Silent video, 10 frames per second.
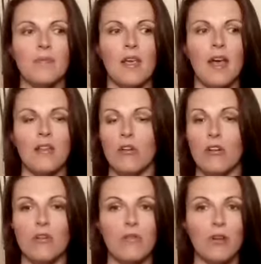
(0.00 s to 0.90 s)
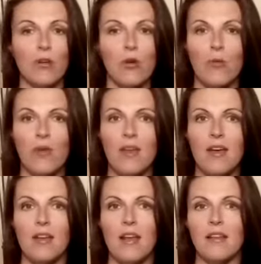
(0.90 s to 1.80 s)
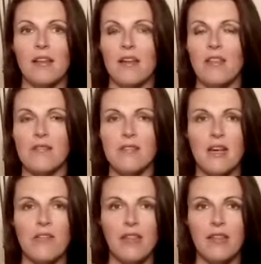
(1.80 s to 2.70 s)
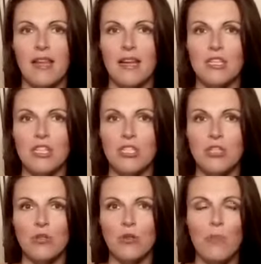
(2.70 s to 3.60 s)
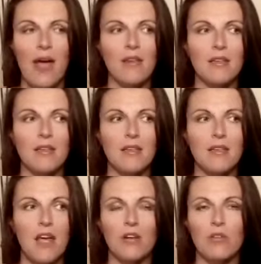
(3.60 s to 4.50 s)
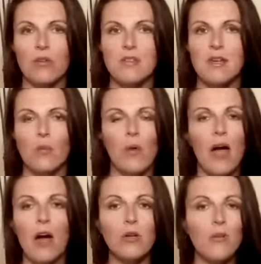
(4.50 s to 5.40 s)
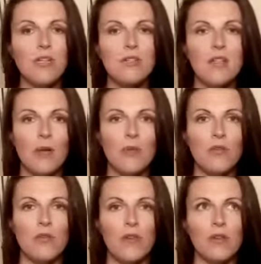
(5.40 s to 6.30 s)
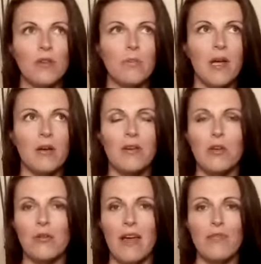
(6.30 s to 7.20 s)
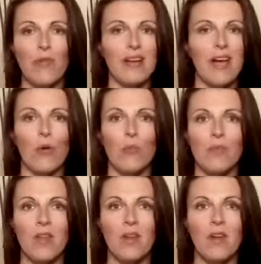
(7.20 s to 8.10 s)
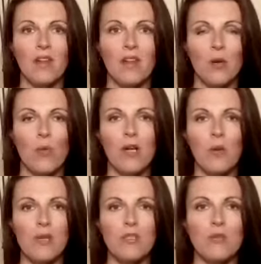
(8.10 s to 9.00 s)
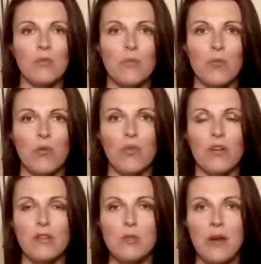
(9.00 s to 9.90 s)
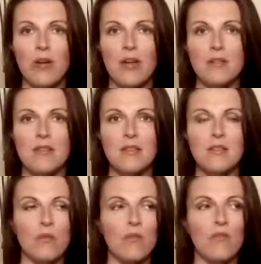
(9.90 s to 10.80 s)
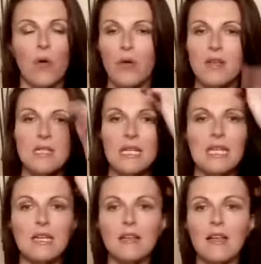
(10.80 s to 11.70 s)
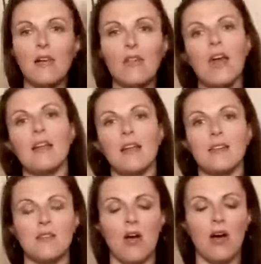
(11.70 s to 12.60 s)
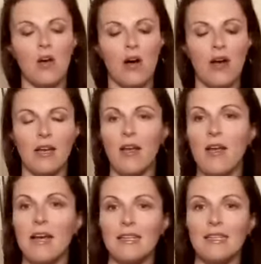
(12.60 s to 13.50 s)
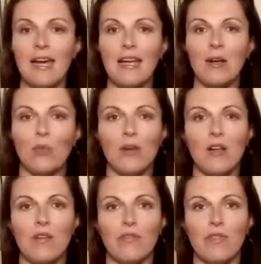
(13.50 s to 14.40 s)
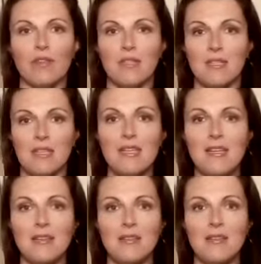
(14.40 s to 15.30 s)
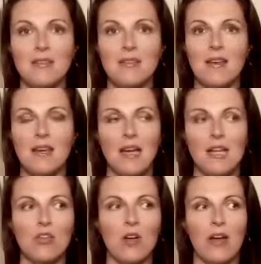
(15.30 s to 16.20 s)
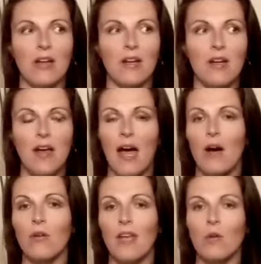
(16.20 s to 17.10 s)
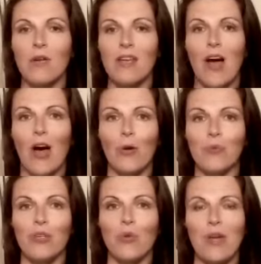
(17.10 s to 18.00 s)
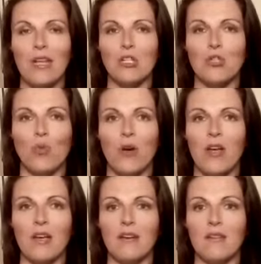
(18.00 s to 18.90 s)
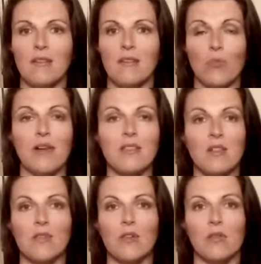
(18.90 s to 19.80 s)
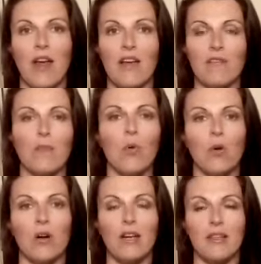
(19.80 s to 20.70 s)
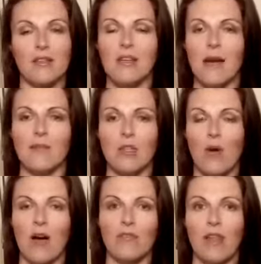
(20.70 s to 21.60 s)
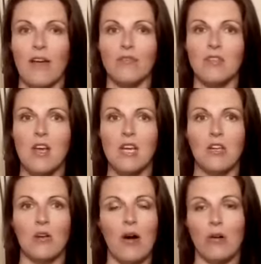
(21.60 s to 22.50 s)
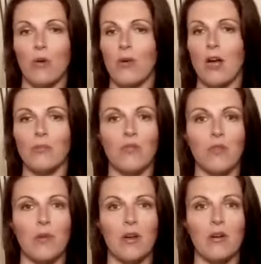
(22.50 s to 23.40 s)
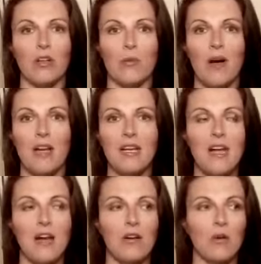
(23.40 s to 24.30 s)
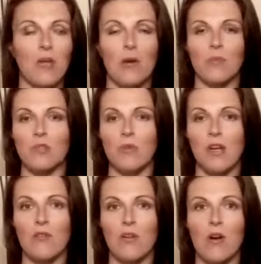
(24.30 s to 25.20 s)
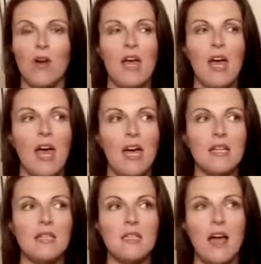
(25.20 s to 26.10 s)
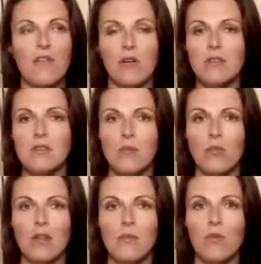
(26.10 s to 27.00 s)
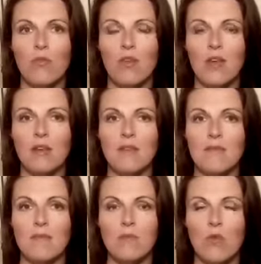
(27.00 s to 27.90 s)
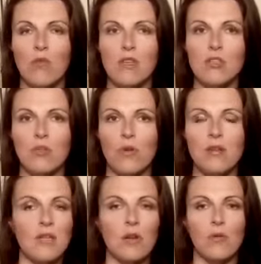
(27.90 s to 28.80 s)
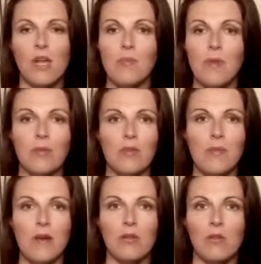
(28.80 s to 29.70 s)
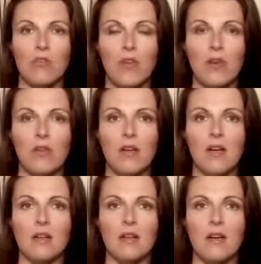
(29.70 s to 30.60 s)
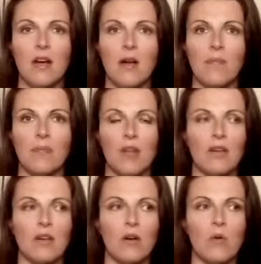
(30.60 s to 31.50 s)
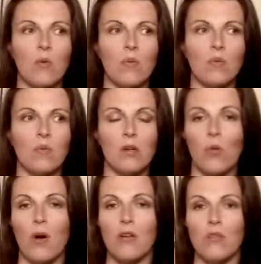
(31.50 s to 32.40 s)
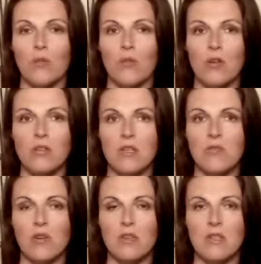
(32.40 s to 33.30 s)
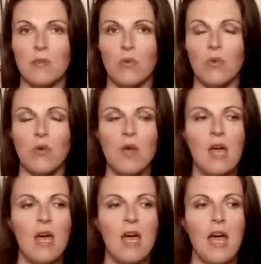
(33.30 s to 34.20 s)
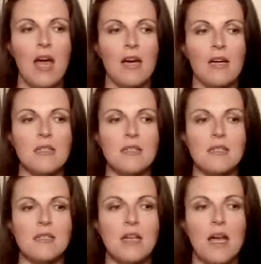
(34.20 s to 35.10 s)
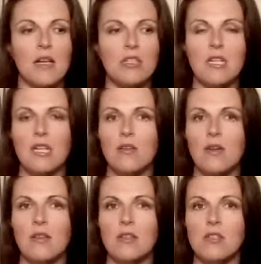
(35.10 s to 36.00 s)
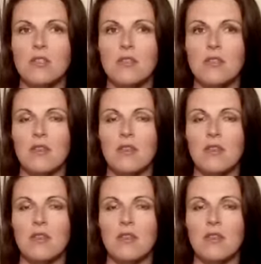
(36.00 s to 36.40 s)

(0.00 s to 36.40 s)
And they're cool with it, and like they've done everything they need to do. Palliative care looks at, well, how can we just help you feel better in your life right now? Like, what can we do to improve your experience? And so the focus in healing then is not on getting rid of the disease. It's on, how can we help you enjoy the rest of your life more in the time that you have left? How can we help you feel better in your body? How can we help you do whatever? And I've heard some really moving stories. I know a lot of people in the medical field. I know, quite a few nurses, for example, and just hearing this